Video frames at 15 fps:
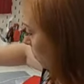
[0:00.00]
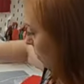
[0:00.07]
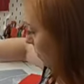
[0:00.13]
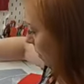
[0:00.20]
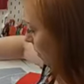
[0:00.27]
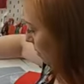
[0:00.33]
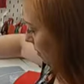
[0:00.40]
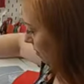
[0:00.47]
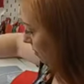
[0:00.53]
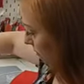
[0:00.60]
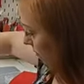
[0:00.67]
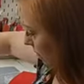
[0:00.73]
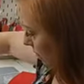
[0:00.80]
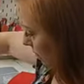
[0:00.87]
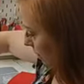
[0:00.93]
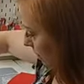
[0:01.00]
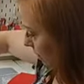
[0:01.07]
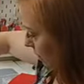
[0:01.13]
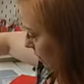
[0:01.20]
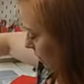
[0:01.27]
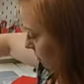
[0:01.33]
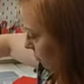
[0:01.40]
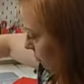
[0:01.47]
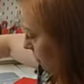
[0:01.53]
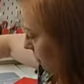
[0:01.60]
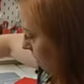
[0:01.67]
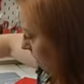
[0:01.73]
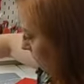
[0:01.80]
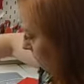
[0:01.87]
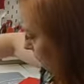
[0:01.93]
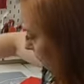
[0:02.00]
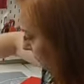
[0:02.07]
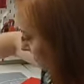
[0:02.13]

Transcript: this little, um, you